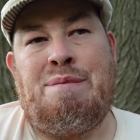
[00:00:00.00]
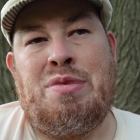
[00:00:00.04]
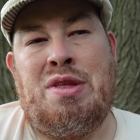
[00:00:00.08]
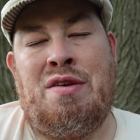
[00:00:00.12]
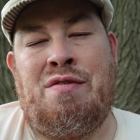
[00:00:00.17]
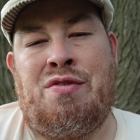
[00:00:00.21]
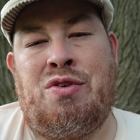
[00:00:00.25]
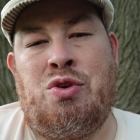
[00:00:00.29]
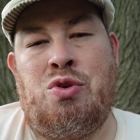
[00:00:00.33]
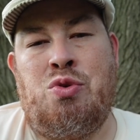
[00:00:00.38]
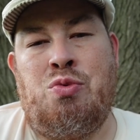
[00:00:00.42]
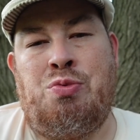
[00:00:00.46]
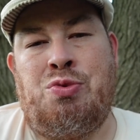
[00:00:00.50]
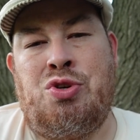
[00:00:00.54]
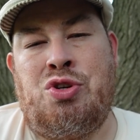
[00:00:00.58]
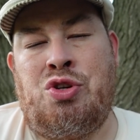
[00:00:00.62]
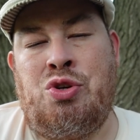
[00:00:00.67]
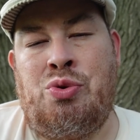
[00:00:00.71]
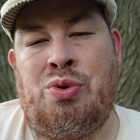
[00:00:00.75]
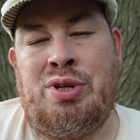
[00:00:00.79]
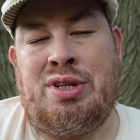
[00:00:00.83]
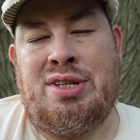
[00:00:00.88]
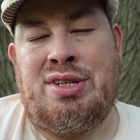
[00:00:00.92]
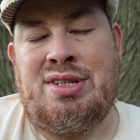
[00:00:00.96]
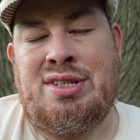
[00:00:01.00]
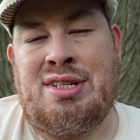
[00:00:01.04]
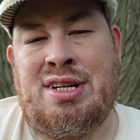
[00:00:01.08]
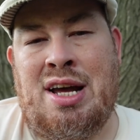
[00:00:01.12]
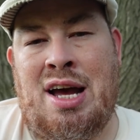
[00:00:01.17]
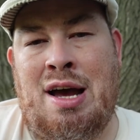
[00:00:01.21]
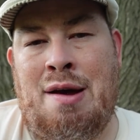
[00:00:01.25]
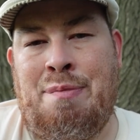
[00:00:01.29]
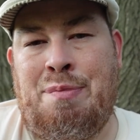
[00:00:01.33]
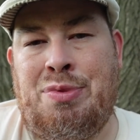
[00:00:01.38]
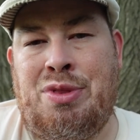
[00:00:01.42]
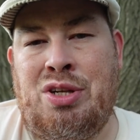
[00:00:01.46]
if you do it to
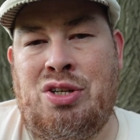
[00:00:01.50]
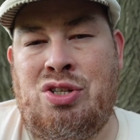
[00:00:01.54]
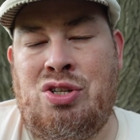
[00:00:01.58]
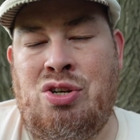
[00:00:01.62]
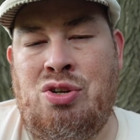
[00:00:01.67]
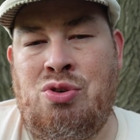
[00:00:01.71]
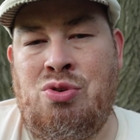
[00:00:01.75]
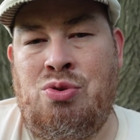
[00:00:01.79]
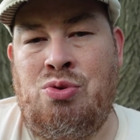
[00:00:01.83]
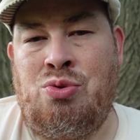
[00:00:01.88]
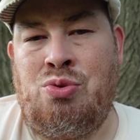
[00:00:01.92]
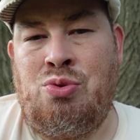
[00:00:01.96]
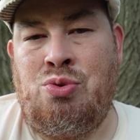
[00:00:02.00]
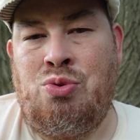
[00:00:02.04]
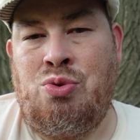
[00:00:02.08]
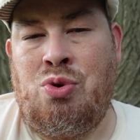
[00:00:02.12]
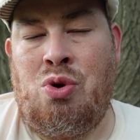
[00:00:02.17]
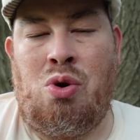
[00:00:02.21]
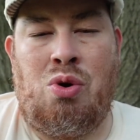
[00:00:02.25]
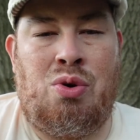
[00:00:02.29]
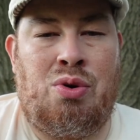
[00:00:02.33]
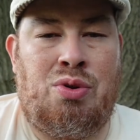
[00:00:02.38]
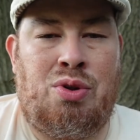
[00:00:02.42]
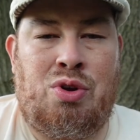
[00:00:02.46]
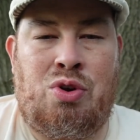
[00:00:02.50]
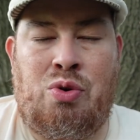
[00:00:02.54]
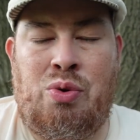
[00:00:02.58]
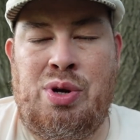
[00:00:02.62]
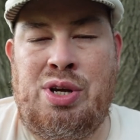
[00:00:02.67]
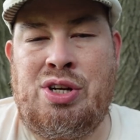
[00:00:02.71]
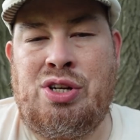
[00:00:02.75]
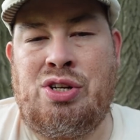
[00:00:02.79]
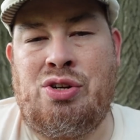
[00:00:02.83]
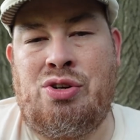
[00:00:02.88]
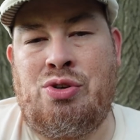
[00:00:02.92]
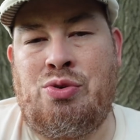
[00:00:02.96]
stop the two
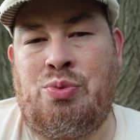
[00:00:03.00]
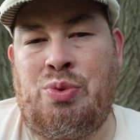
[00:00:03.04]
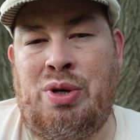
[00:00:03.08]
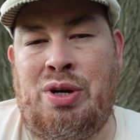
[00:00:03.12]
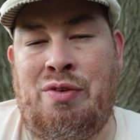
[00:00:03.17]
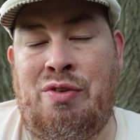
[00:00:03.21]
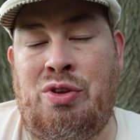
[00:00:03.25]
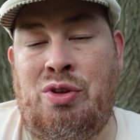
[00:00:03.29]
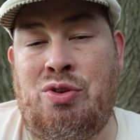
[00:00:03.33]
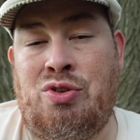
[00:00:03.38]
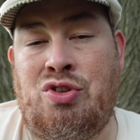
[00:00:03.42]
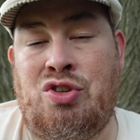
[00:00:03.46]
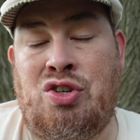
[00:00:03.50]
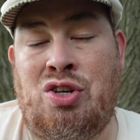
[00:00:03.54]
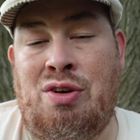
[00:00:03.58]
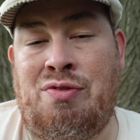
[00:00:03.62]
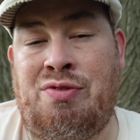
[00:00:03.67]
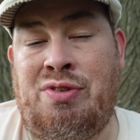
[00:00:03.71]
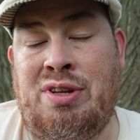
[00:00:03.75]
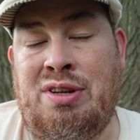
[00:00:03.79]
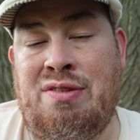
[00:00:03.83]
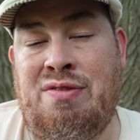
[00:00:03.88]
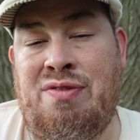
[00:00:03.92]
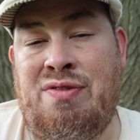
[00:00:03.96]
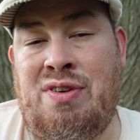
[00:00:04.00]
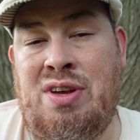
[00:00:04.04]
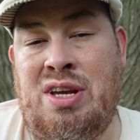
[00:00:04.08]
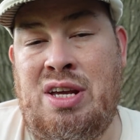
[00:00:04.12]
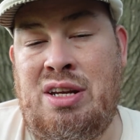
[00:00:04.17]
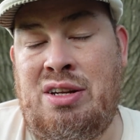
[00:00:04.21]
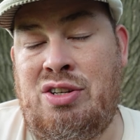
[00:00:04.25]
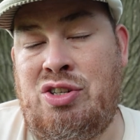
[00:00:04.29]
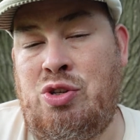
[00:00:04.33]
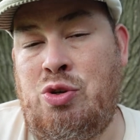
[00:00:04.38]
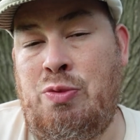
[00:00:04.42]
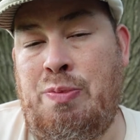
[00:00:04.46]
creatures, whatever, those shuffling
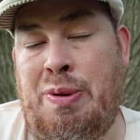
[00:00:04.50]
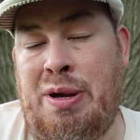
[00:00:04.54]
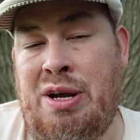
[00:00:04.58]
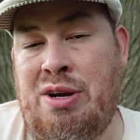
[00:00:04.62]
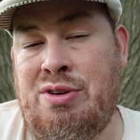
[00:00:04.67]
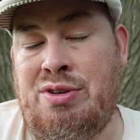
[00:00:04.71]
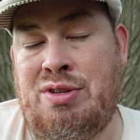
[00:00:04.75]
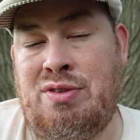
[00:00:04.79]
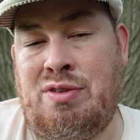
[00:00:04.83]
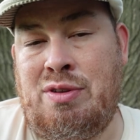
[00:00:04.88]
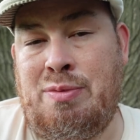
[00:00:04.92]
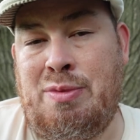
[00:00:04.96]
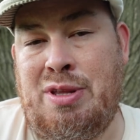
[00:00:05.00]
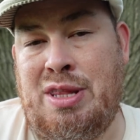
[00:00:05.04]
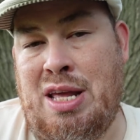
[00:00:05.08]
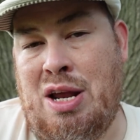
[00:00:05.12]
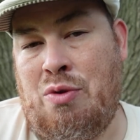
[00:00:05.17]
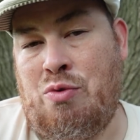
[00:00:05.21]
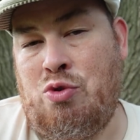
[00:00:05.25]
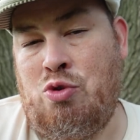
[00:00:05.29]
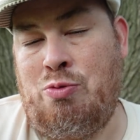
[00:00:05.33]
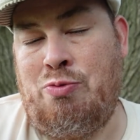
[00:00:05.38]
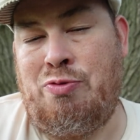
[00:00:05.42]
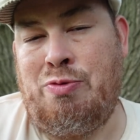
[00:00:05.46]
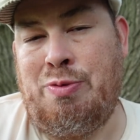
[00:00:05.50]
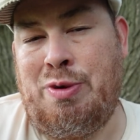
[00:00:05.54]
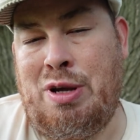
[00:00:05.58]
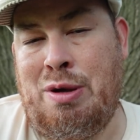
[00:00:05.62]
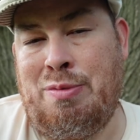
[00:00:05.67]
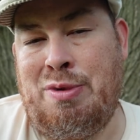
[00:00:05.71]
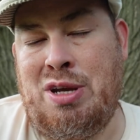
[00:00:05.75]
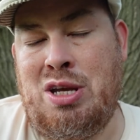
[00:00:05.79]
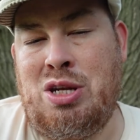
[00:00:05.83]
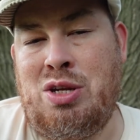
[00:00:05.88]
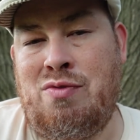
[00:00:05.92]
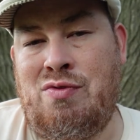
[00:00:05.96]
feet, two pairs of them in that room from
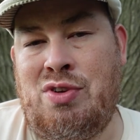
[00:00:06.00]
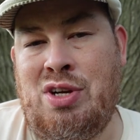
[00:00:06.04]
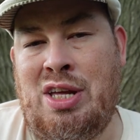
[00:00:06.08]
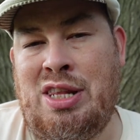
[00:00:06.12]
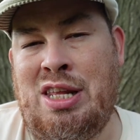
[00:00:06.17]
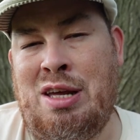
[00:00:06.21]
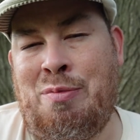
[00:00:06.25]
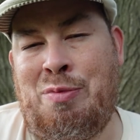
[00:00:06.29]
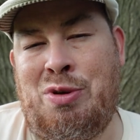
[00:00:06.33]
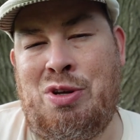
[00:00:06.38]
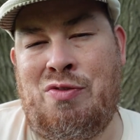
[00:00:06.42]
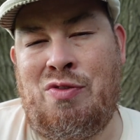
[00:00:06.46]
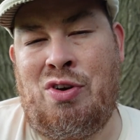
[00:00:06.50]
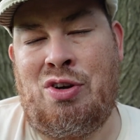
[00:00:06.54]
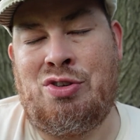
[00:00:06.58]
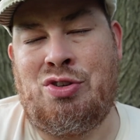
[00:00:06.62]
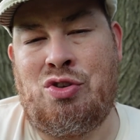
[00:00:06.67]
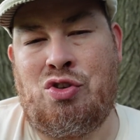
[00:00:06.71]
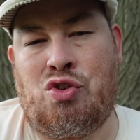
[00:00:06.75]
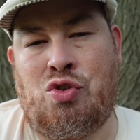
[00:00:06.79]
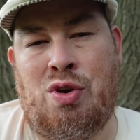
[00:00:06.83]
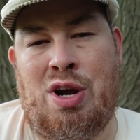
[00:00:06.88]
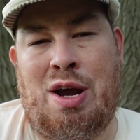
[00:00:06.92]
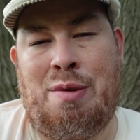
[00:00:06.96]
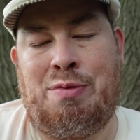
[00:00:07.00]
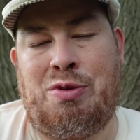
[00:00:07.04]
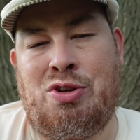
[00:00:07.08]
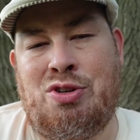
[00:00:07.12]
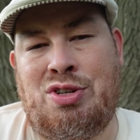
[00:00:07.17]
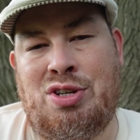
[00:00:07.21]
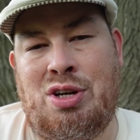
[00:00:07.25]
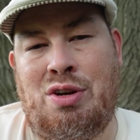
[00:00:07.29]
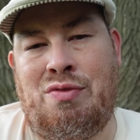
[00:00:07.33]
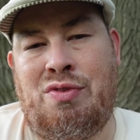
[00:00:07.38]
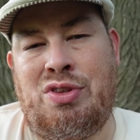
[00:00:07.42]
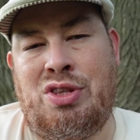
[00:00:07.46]
coming in, you've done that, but you've also trapped
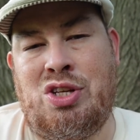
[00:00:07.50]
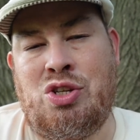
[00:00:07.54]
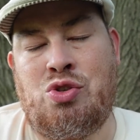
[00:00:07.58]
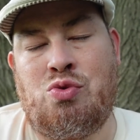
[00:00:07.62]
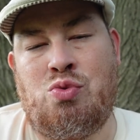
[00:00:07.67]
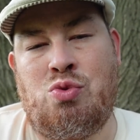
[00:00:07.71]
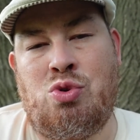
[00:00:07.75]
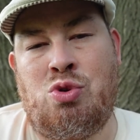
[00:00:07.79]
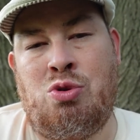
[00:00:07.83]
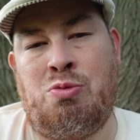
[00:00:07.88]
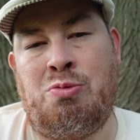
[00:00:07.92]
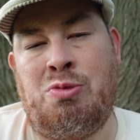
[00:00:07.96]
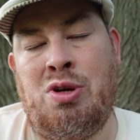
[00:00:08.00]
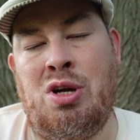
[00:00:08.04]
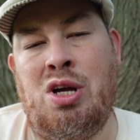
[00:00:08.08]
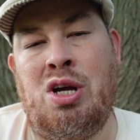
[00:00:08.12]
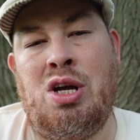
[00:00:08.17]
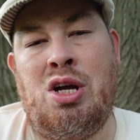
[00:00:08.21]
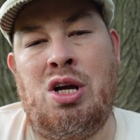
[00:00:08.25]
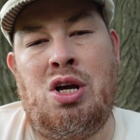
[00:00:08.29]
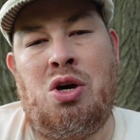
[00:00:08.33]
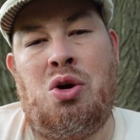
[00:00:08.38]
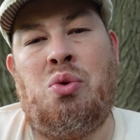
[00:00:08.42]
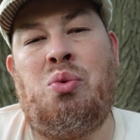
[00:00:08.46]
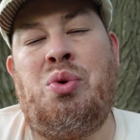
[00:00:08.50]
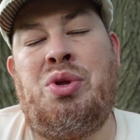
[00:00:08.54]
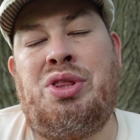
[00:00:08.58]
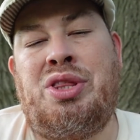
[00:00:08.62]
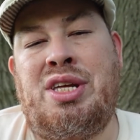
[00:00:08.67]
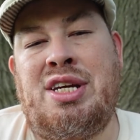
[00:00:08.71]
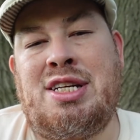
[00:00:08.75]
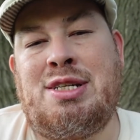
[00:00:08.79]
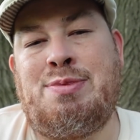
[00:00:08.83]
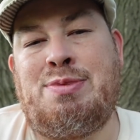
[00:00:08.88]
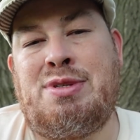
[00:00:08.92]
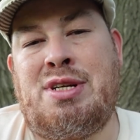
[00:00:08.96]
yourself in this room with
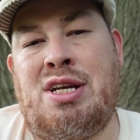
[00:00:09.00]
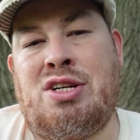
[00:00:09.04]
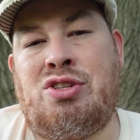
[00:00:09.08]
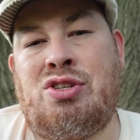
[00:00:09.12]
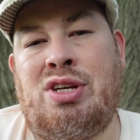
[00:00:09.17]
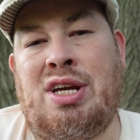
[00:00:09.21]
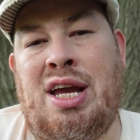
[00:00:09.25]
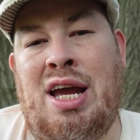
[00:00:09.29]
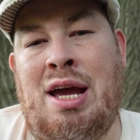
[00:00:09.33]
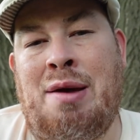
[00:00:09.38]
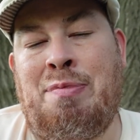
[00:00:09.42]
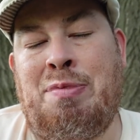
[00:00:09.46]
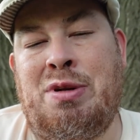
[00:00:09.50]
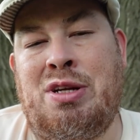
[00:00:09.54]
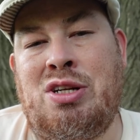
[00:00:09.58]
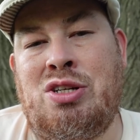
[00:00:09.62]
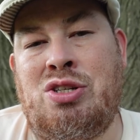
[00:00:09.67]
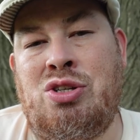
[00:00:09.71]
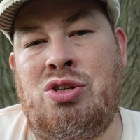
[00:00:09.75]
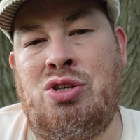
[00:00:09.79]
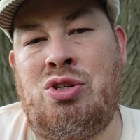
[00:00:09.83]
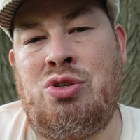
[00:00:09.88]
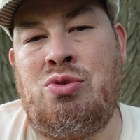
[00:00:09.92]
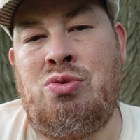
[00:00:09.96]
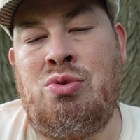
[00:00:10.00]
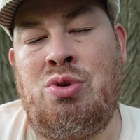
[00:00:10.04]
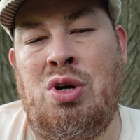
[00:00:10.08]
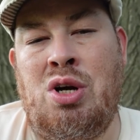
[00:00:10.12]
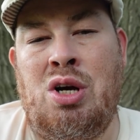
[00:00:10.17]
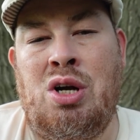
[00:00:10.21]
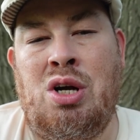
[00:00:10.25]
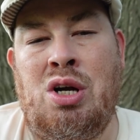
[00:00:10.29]
things potentially happening to you.